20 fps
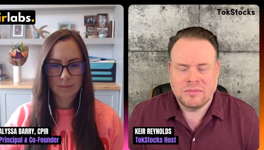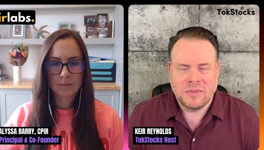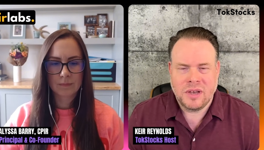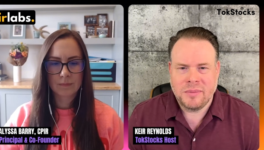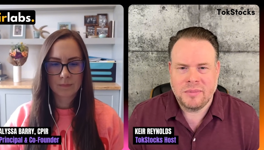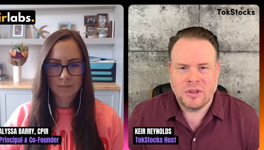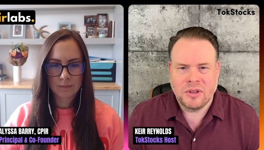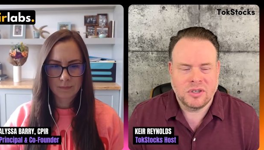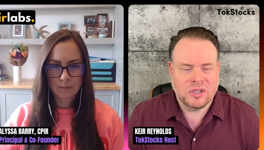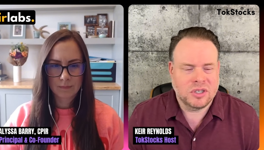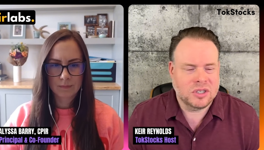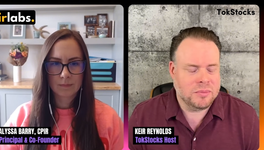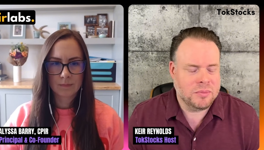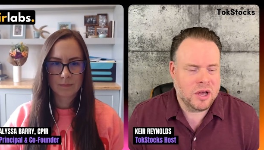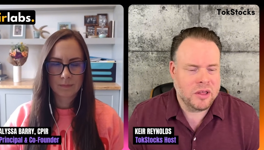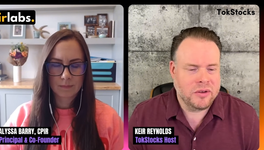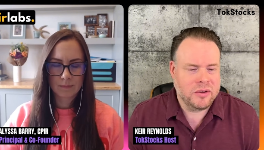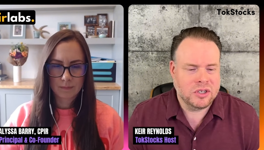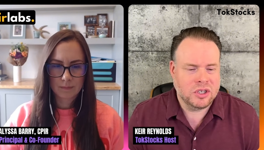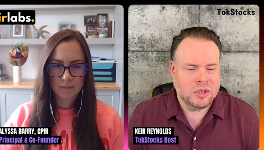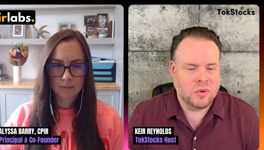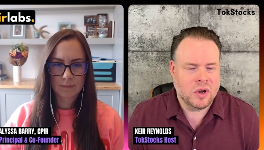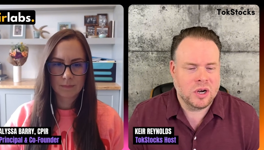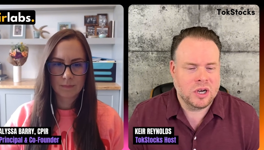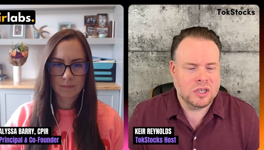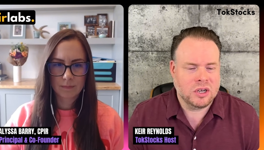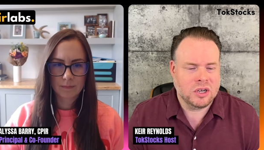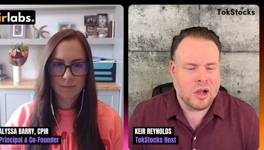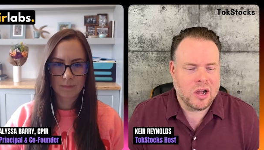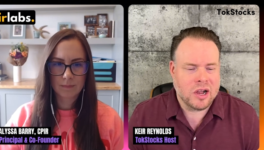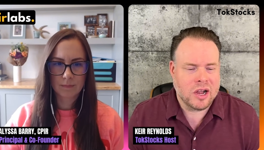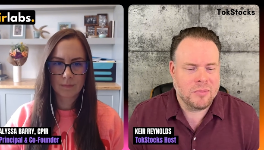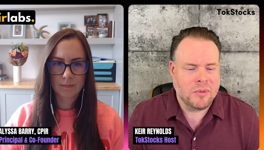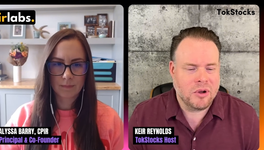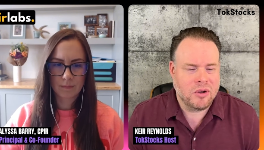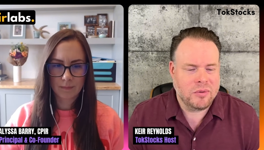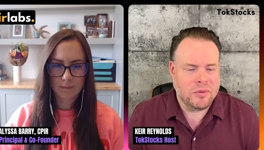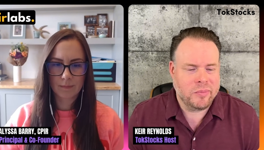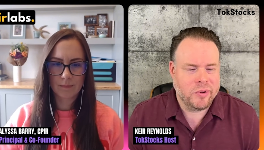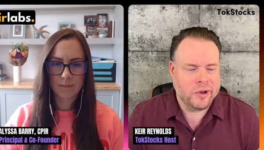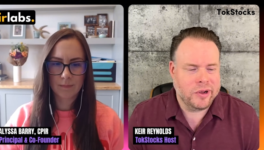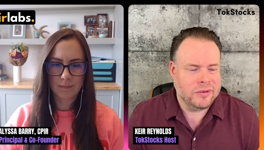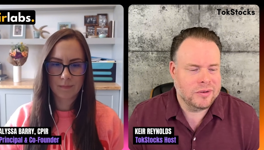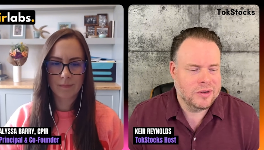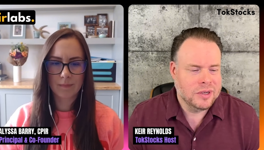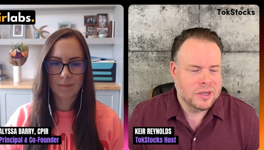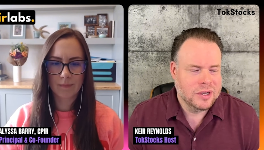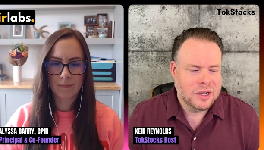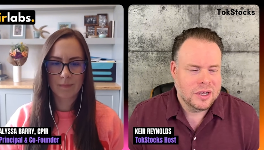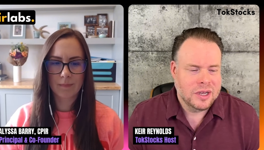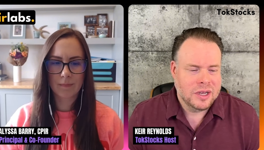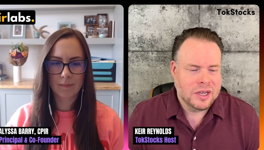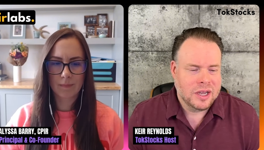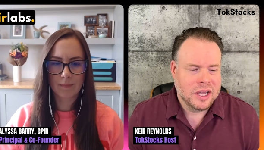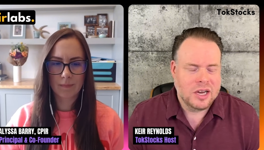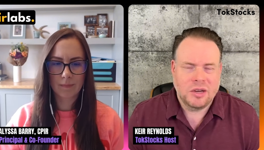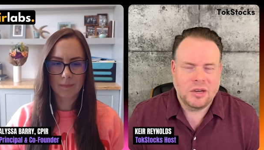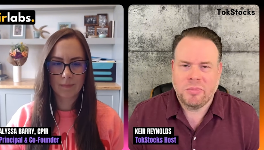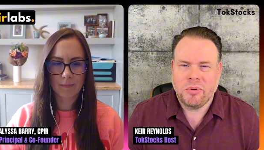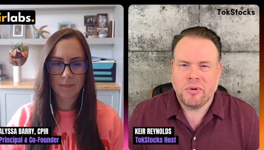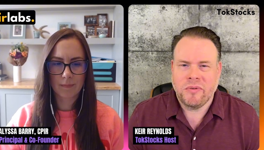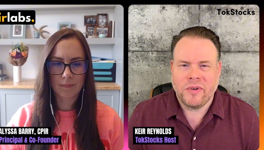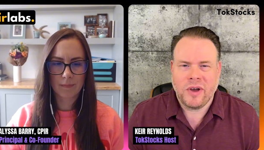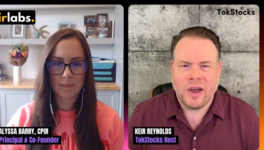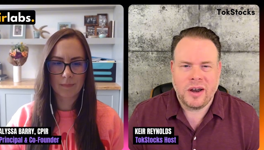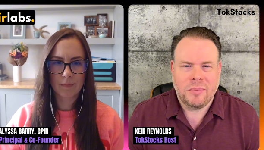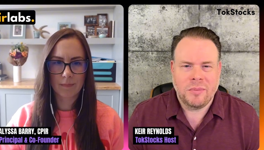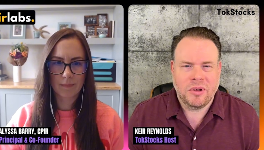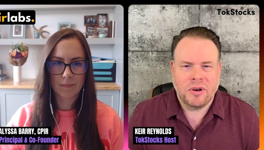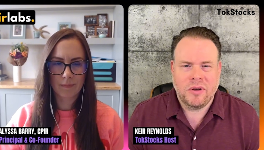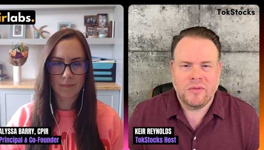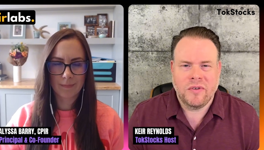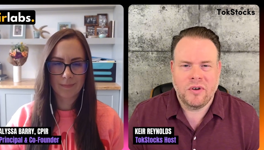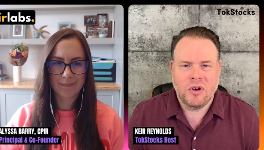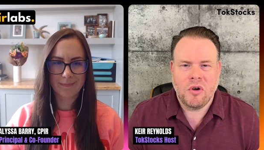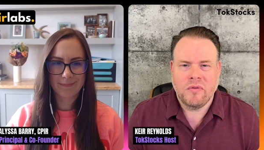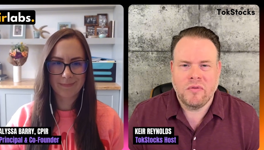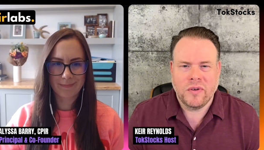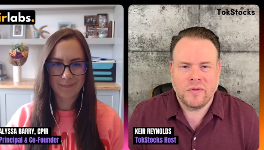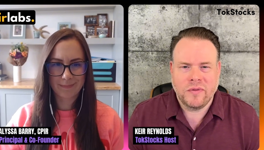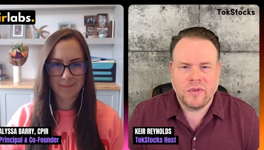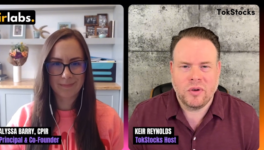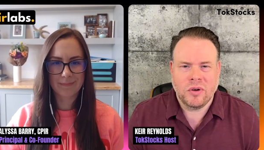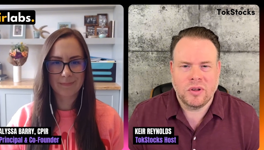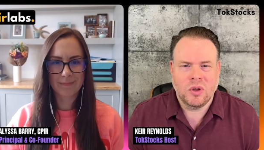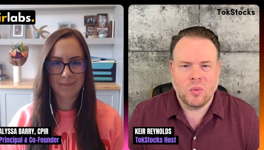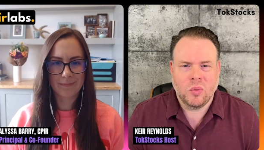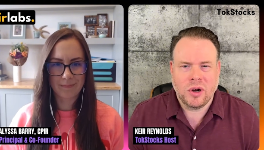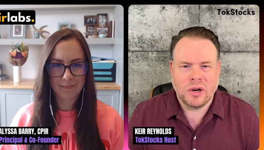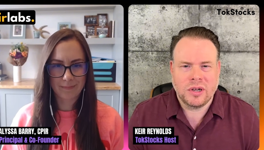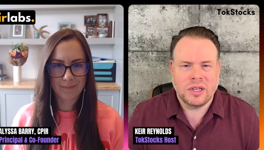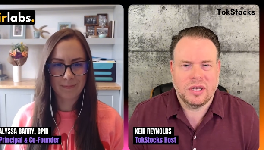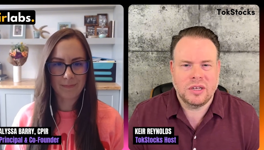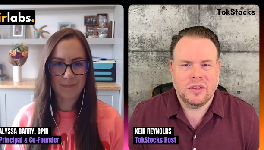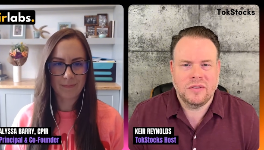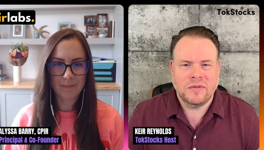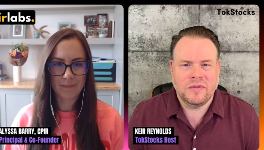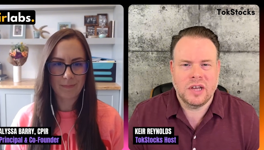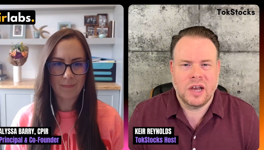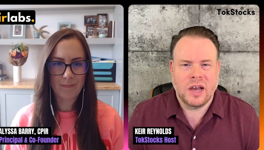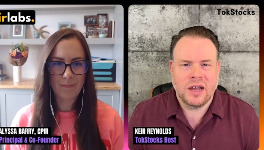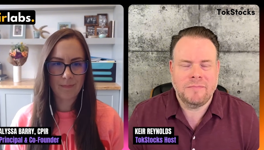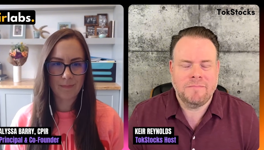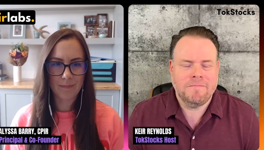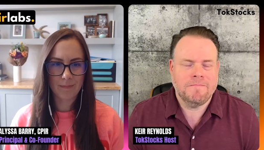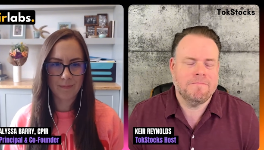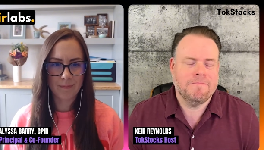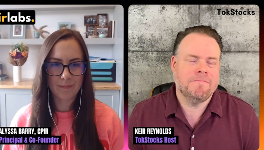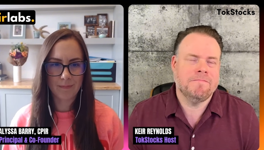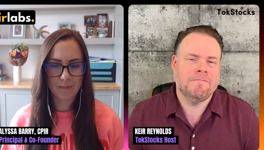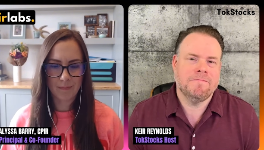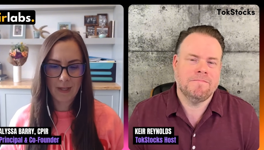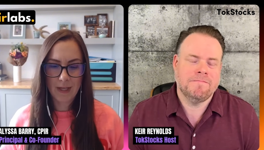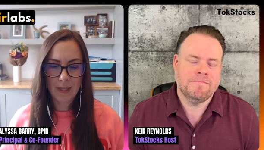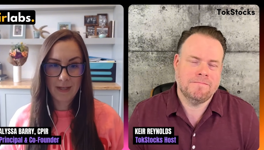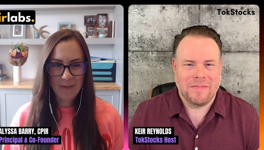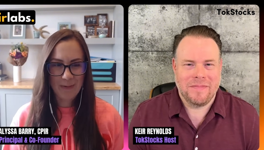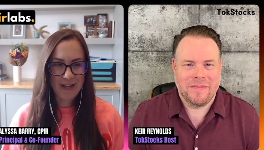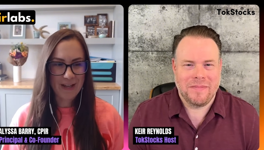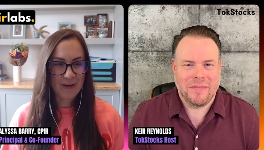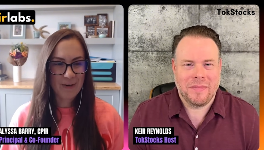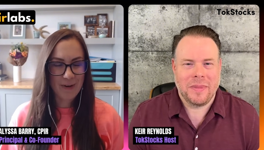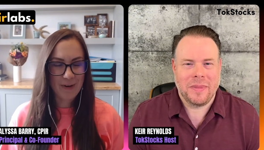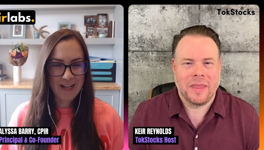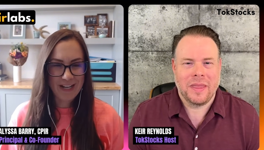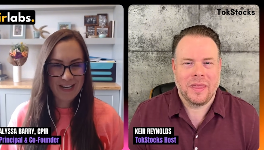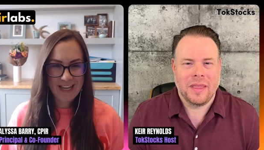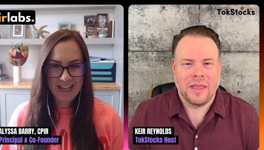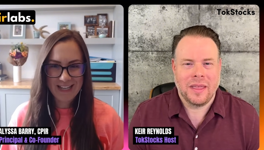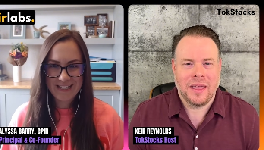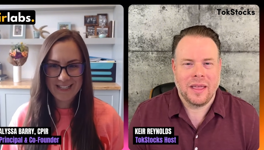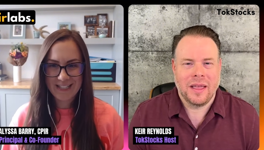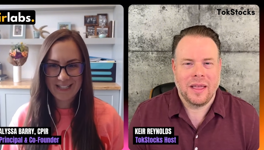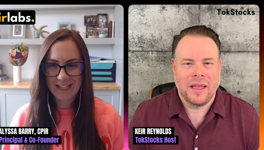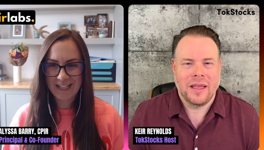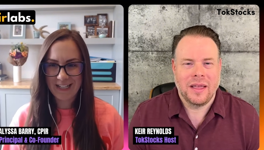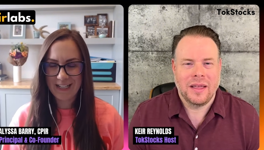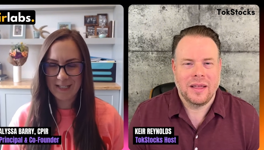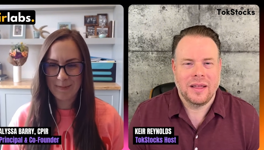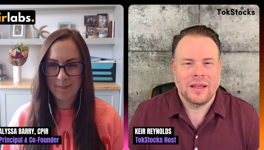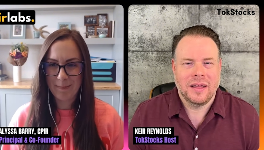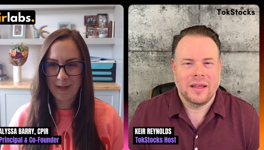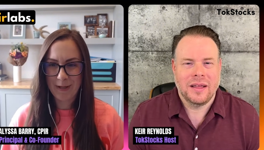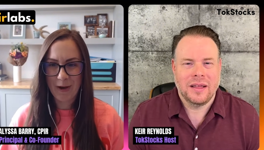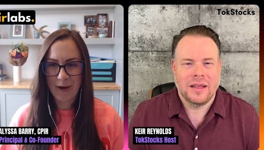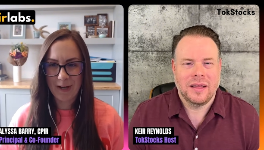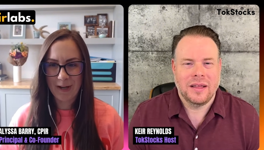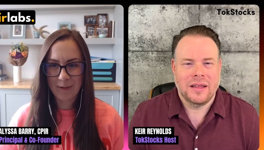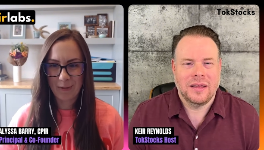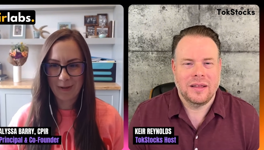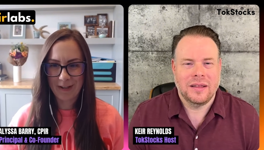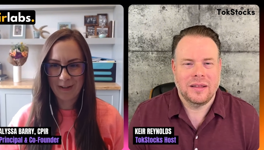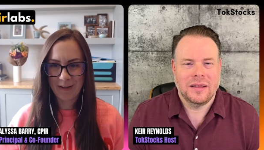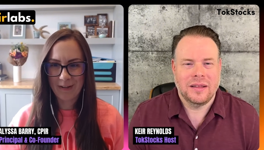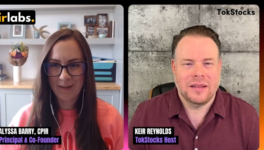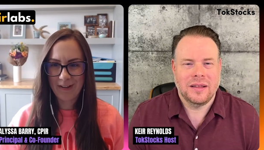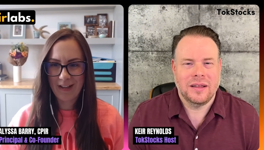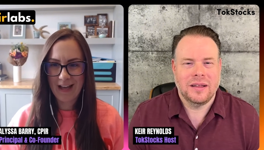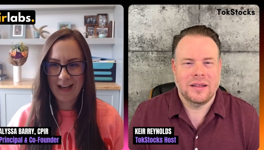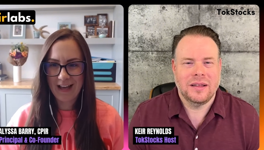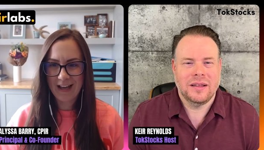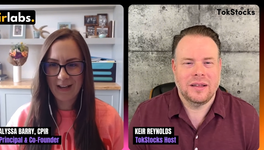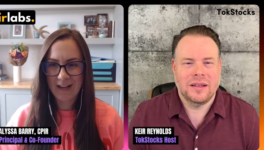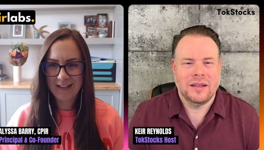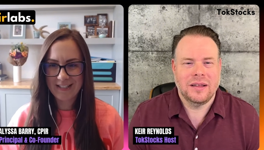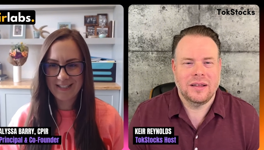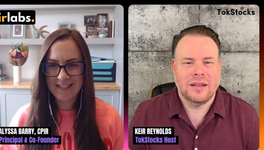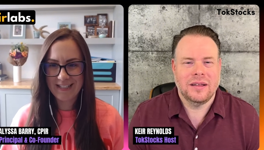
Speaker 1: maybe there's some others you want to talk about. But can you provide a bit of an overview on the work that you've done?
Speaker 2: Okay, great case study is Beyond Oil, uh,